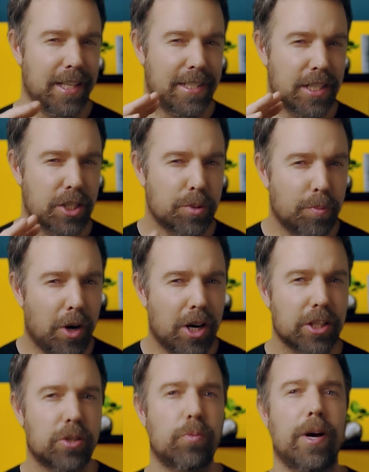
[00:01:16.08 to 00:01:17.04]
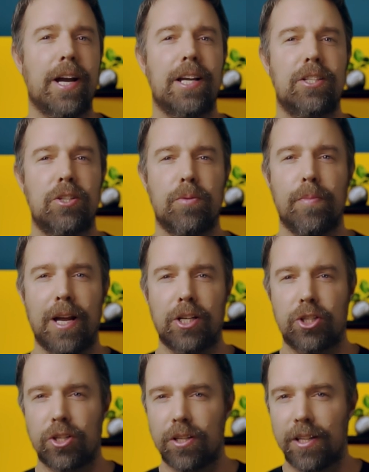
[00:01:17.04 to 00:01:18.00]
It's a smart way to
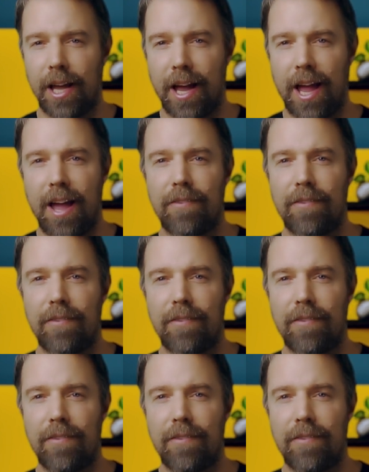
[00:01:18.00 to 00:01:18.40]
make sure that